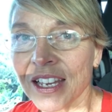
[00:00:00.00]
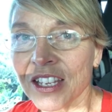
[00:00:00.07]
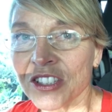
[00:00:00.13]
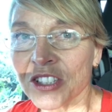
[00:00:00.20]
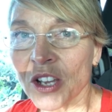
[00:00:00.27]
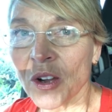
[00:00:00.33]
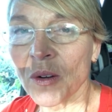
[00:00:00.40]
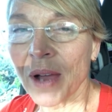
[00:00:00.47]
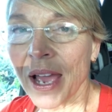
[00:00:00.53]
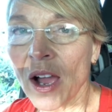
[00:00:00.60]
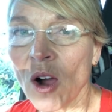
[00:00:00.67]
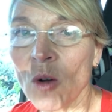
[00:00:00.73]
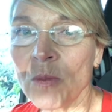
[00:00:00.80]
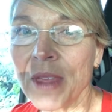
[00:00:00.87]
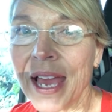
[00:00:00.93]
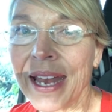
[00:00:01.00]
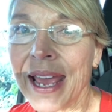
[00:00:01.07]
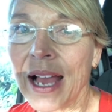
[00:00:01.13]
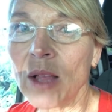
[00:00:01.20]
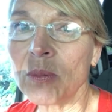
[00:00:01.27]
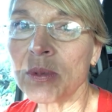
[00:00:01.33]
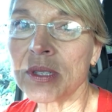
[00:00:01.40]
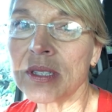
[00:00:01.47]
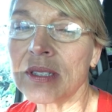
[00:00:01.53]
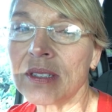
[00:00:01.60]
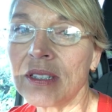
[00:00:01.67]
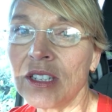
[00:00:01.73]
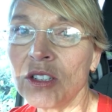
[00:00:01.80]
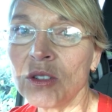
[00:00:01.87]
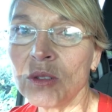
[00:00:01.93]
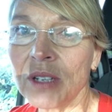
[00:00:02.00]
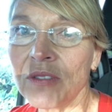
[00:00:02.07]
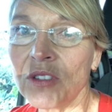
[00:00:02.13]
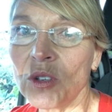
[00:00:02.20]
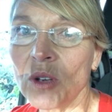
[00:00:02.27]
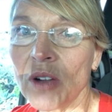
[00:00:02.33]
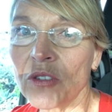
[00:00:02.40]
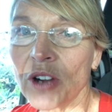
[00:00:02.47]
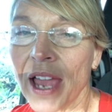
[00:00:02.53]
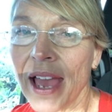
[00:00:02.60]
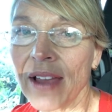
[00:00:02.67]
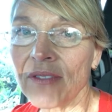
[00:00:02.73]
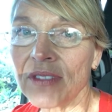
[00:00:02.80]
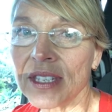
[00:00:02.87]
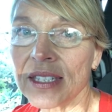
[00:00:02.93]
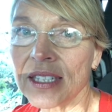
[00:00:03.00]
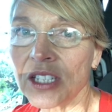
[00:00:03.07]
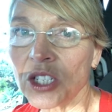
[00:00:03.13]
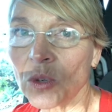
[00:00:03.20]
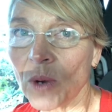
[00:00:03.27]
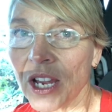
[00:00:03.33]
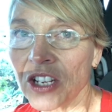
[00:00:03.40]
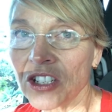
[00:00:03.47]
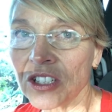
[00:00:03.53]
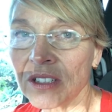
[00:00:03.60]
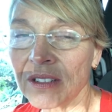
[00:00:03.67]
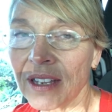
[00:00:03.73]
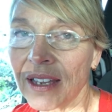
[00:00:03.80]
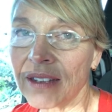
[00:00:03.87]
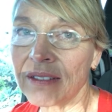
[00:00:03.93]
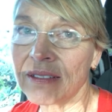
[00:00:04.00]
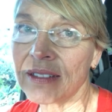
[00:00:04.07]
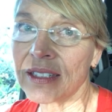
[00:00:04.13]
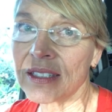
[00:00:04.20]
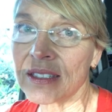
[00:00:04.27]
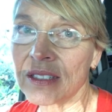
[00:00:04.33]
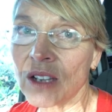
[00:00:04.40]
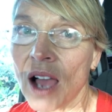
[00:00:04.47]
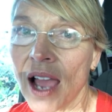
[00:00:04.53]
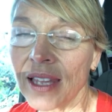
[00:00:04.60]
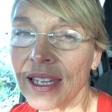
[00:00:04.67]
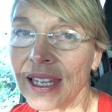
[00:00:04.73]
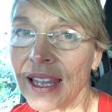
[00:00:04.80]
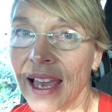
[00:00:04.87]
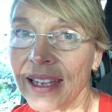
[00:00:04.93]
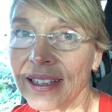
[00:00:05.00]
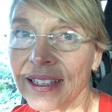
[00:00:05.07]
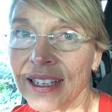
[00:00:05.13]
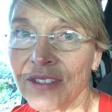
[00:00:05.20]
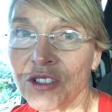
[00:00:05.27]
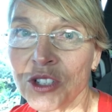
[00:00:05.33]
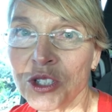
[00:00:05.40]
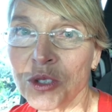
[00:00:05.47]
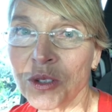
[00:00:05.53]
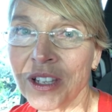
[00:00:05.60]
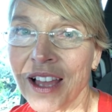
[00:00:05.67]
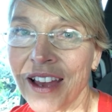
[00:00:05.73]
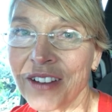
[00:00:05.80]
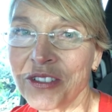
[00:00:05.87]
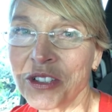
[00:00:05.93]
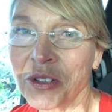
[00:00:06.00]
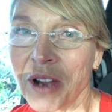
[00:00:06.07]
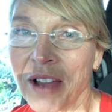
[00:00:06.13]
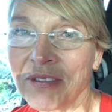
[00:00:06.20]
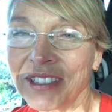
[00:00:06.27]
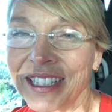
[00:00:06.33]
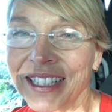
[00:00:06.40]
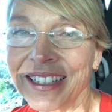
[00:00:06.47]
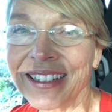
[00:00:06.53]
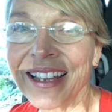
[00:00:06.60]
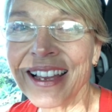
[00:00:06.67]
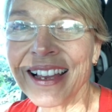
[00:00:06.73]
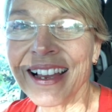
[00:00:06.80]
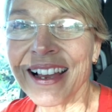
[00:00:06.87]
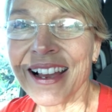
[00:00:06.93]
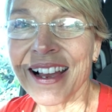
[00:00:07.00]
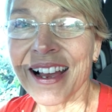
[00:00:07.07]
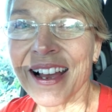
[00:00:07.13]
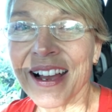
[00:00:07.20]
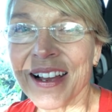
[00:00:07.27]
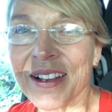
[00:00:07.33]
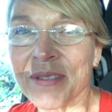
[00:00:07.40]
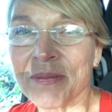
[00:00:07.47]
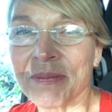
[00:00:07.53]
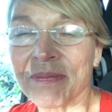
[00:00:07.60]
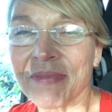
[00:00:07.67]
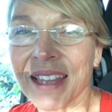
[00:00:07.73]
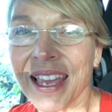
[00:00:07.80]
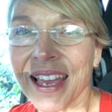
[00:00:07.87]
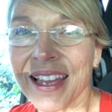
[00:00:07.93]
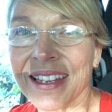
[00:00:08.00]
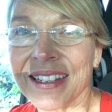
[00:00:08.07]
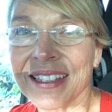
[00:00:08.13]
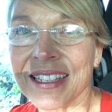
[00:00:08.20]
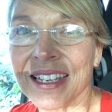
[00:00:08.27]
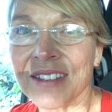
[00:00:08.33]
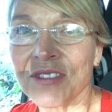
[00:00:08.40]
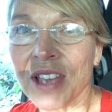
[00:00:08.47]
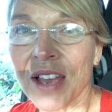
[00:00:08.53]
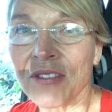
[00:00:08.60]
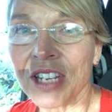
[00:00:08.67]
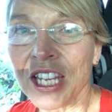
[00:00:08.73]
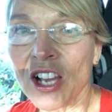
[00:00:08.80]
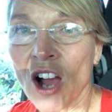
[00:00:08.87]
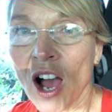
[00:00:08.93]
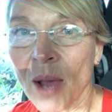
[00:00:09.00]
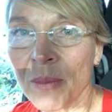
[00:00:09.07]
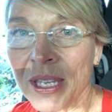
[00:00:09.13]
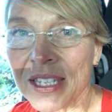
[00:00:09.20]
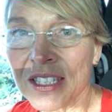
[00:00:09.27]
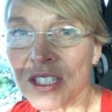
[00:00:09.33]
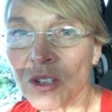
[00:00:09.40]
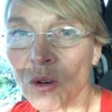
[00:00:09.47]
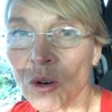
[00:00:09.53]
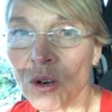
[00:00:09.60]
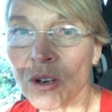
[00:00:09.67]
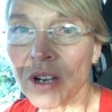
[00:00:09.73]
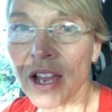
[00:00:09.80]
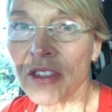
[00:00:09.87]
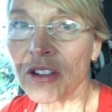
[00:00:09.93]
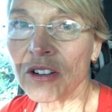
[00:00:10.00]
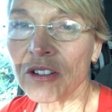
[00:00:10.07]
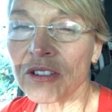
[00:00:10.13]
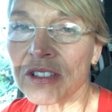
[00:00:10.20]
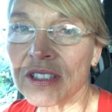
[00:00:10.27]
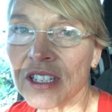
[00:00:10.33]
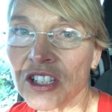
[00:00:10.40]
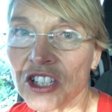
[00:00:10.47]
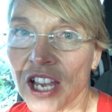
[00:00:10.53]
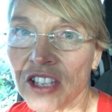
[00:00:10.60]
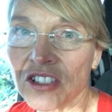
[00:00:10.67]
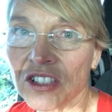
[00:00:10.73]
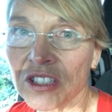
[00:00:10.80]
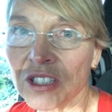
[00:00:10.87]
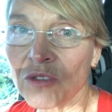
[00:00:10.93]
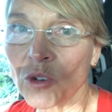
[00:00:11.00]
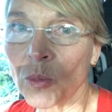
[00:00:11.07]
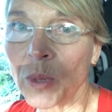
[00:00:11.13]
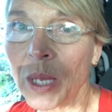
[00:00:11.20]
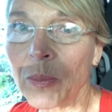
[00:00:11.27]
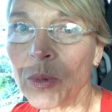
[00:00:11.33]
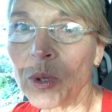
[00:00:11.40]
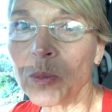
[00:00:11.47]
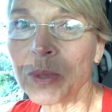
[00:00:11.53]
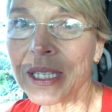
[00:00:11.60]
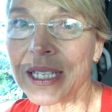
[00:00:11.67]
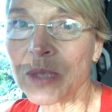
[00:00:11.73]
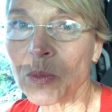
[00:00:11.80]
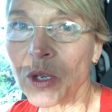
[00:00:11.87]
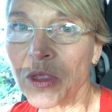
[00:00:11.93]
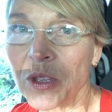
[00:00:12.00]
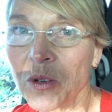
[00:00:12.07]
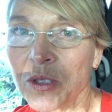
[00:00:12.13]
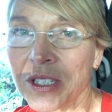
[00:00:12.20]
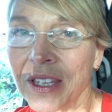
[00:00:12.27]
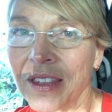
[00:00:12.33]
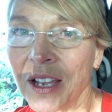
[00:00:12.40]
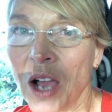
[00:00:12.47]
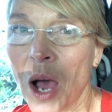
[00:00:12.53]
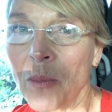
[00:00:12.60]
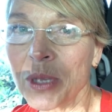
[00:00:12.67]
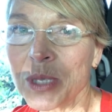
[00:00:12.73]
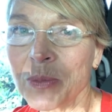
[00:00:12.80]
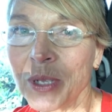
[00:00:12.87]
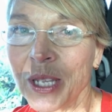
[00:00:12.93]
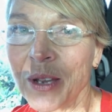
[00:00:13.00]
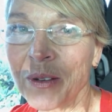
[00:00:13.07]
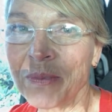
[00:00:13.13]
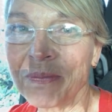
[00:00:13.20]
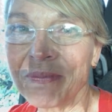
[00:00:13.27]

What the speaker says: So I hope that helps you if you ever have this situation, and it's highly likely if you do a lot of traveling. And if you have any comments or other suggestions for people, please put those in the comments below.